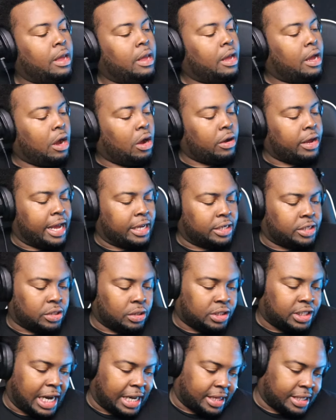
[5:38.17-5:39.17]
Okay, so
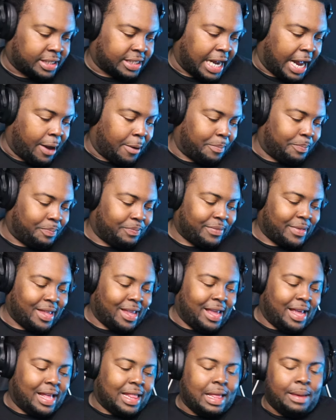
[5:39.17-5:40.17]
check this out.
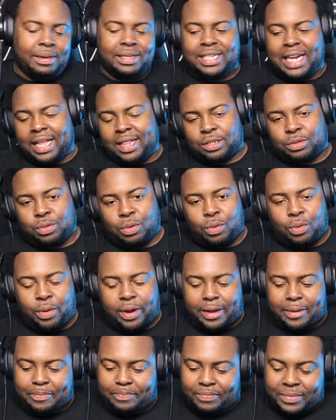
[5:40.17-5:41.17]
Let me say this real quick,
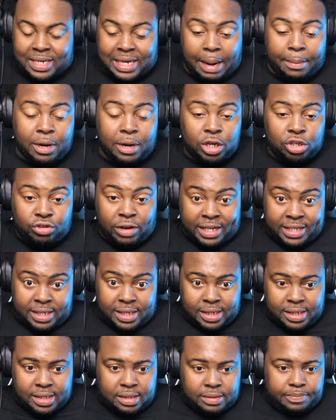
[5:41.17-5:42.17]
because I'm going to address
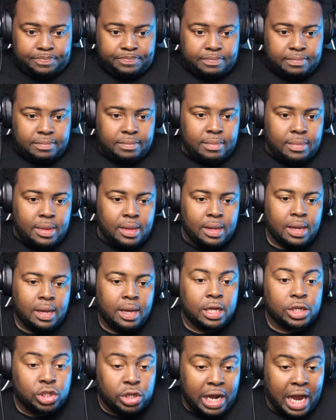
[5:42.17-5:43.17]
this.
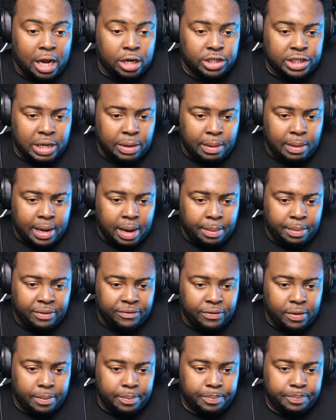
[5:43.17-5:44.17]
So y'all understand where I'm coming
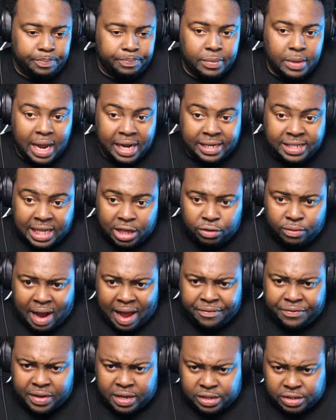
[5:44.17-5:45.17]
from. I said the
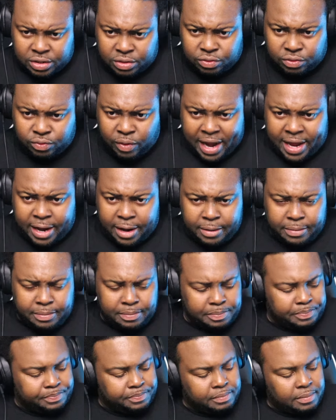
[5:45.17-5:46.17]
graphic is right here.
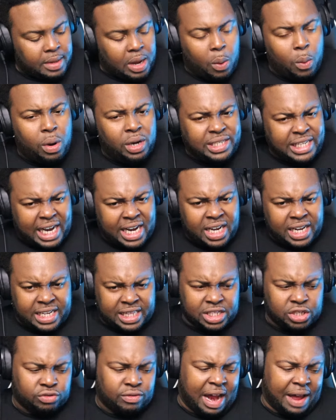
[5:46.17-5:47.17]
I want y'all to look at
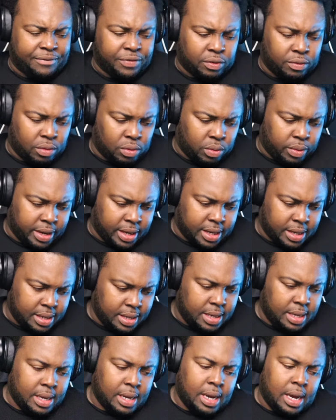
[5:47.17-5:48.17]
this graphic real quick.
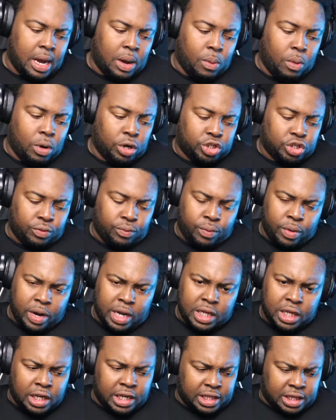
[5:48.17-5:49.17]
I want you to really
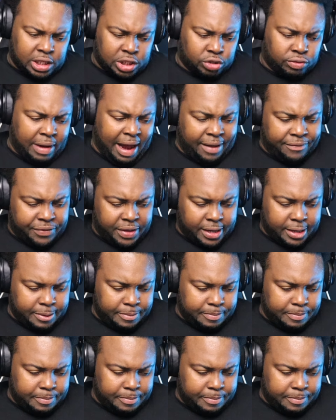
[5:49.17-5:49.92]
look at this graphic.